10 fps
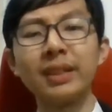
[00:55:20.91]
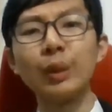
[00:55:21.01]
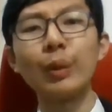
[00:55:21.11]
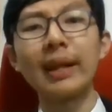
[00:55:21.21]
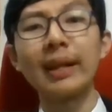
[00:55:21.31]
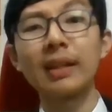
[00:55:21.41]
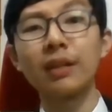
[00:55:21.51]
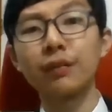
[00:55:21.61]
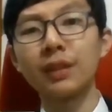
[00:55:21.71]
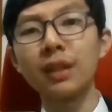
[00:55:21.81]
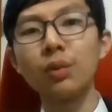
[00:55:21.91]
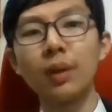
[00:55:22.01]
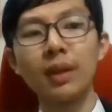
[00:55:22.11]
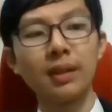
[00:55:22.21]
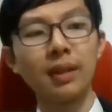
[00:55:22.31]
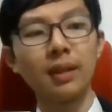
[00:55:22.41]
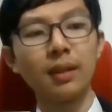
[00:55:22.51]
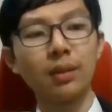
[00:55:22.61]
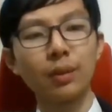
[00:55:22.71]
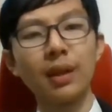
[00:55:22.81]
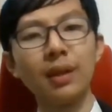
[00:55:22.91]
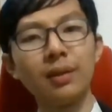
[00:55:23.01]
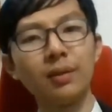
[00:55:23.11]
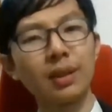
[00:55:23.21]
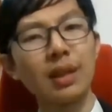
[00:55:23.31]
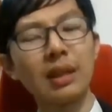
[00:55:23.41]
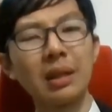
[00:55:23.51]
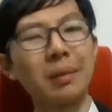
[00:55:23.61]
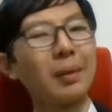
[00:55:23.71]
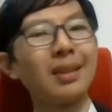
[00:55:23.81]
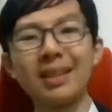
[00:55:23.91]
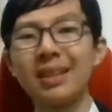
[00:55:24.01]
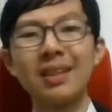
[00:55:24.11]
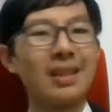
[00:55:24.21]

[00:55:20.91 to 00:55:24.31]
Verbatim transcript: So nine out of ten. Do I think do I would I recommend it?